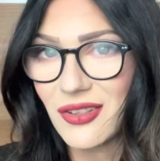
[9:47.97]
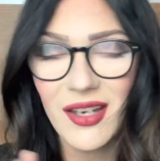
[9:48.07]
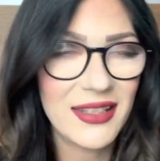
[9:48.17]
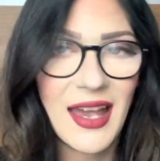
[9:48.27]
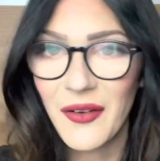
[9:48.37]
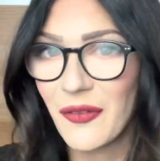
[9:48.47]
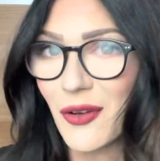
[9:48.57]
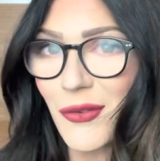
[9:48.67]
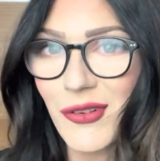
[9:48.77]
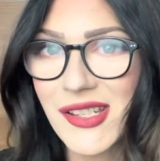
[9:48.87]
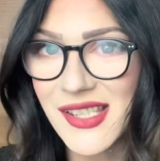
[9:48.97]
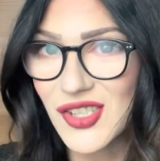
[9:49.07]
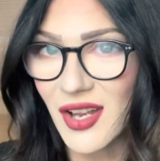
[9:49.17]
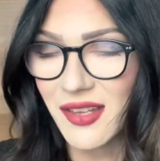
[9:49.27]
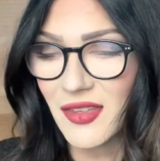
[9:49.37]
yeah, feel free to
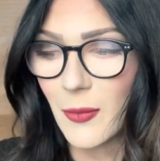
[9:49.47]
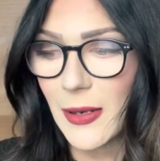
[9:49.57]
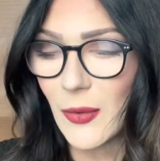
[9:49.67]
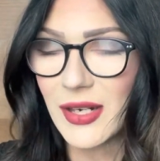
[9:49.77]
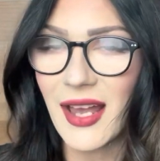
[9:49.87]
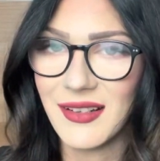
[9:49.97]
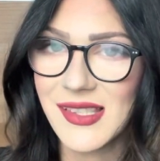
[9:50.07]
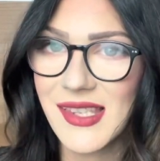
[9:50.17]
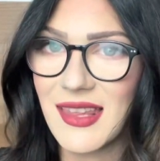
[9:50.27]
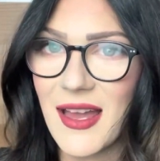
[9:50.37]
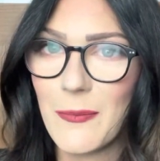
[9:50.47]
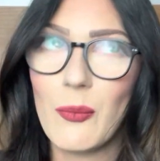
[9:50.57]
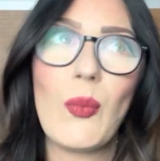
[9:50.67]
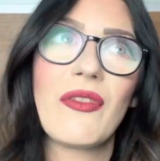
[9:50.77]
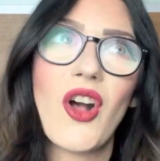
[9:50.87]
check them out and enter
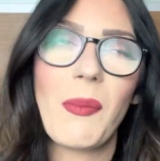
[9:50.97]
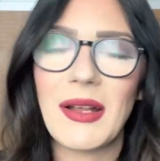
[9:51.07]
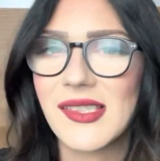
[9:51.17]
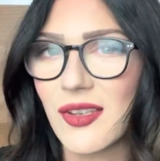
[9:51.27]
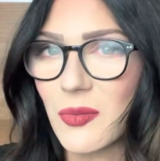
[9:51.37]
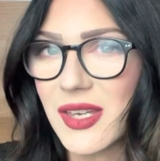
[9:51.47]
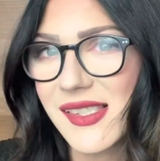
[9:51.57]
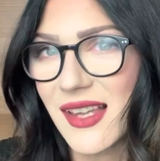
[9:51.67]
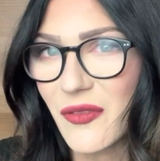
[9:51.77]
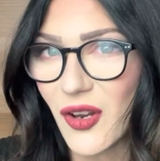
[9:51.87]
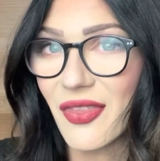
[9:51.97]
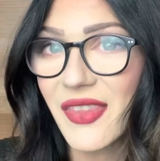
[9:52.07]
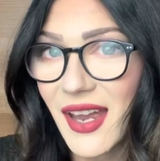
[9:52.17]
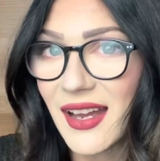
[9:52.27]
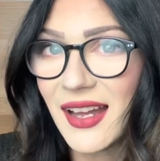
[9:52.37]
them. We've got about 2 weeks left on
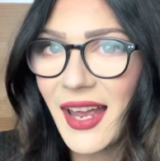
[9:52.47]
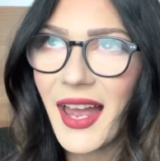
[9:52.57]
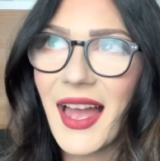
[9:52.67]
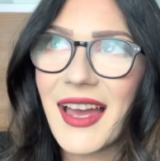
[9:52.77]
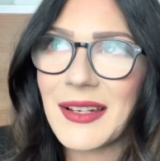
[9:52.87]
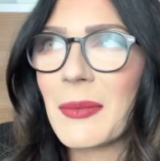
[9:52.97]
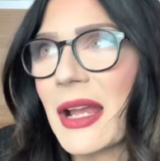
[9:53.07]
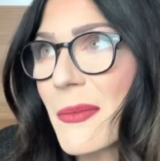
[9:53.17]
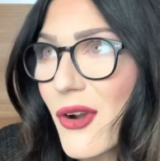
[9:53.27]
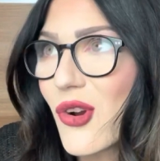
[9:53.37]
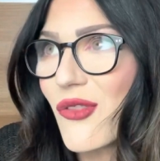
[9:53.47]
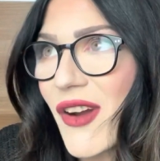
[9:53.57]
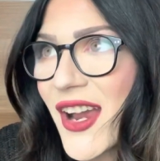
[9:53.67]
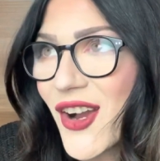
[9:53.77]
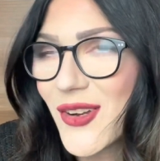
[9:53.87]
that. And I'm like a broken
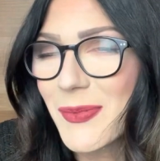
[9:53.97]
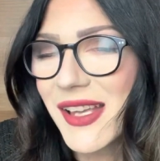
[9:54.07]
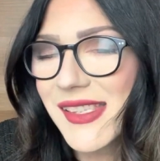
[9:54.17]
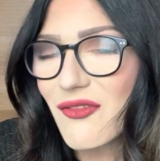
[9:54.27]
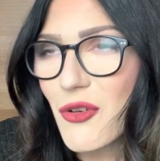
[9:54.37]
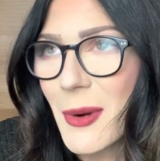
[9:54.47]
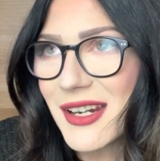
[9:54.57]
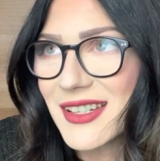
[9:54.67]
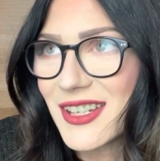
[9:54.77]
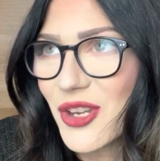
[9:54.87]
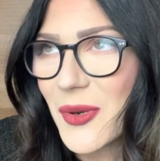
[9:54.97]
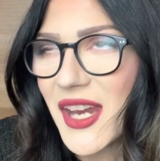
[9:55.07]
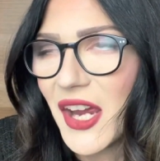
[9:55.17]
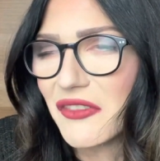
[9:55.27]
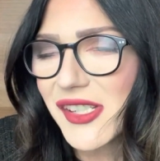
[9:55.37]
record because I'm reminding you in
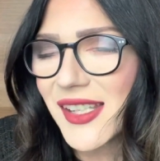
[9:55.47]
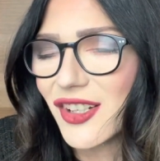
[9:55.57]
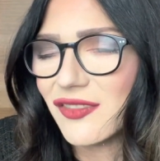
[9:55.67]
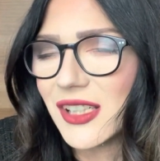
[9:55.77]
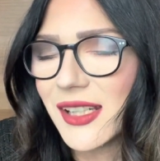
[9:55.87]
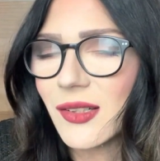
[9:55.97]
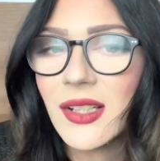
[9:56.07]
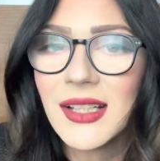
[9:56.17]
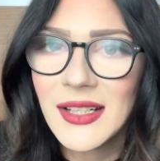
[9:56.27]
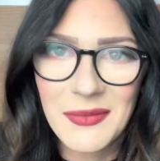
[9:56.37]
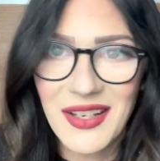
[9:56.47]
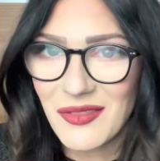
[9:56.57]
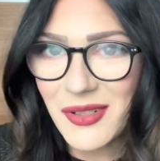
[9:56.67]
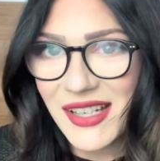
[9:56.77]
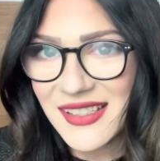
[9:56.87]
every single video, but never
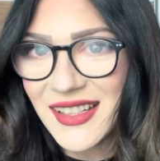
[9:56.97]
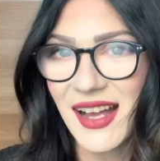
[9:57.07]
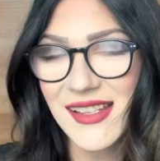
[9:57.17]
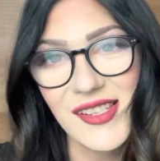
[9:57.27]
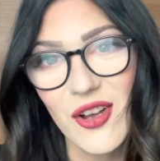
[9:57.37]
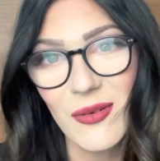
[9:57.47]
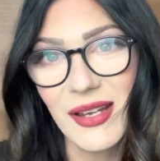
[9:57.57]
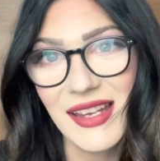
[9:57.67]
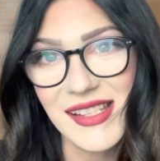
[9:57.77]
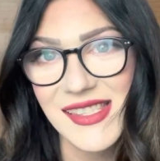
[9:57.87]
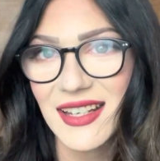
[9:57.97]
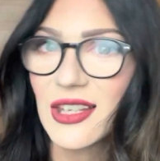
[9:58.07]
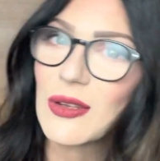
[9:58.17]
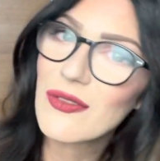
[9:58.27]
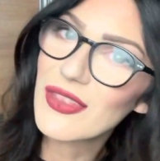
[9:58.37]
mind. As always, thank
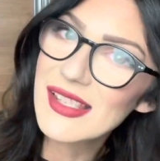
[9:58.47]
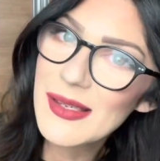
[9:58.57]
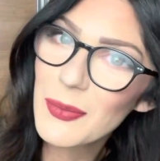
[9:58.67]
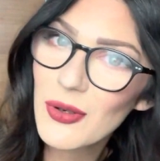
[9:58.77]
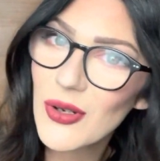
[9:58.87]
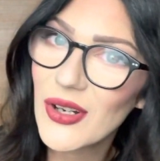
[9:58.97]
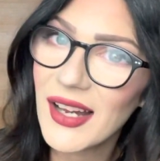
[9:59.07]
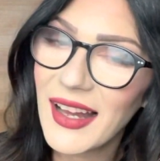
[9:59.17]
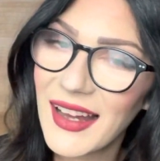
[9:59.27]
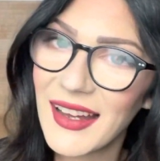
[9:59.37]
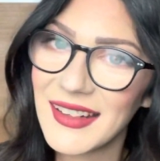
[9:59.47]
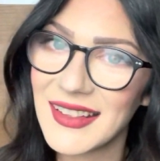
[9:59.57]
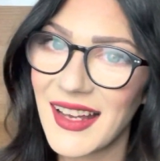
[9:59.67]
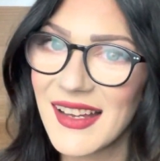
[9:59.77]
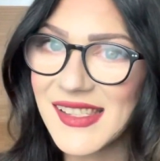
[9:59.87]
you for the support, and
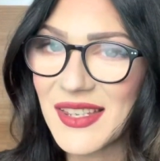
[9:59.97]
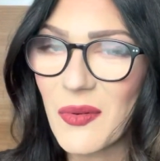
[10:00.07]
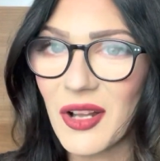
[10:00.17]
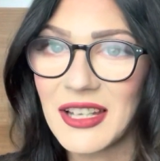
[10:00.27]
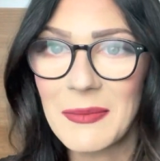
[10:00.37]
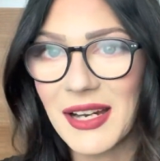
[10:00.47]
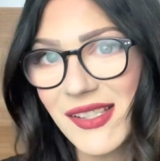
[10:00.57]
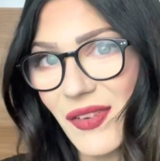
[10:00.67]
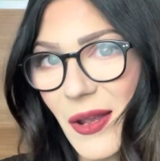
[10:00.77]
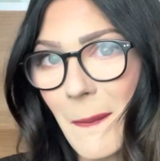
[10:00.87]
I'll see you all in my next video.